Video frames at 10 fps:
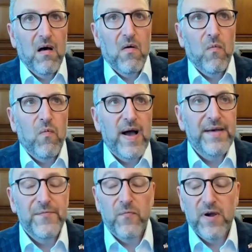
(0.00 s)

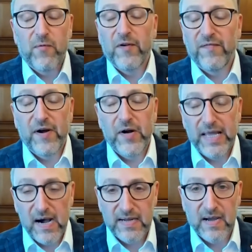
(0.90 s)
When we were a very
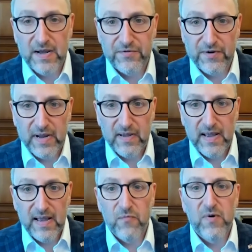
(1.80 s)
young country
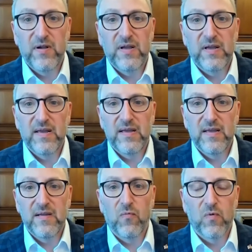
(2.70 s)
and
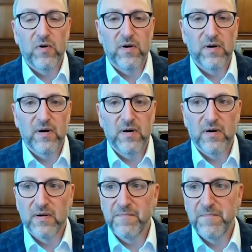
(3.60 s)
we
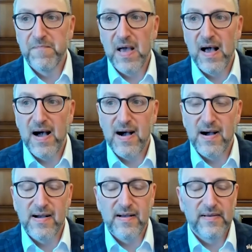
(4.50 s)
were
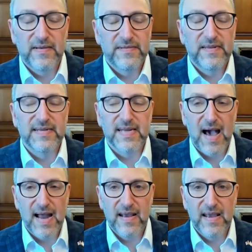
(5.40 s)

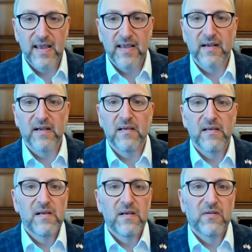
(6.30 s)
deciding
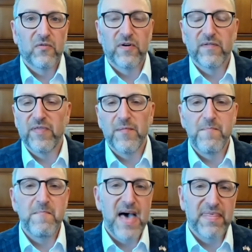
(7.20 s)
sort of the
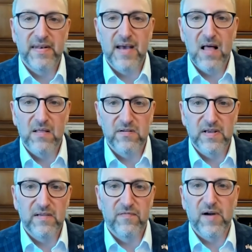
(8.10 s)

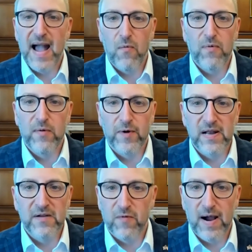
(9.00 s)
methodology for how we were
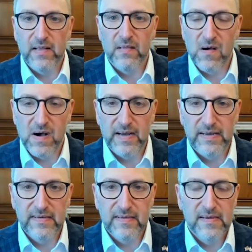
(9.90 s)
going to write laws,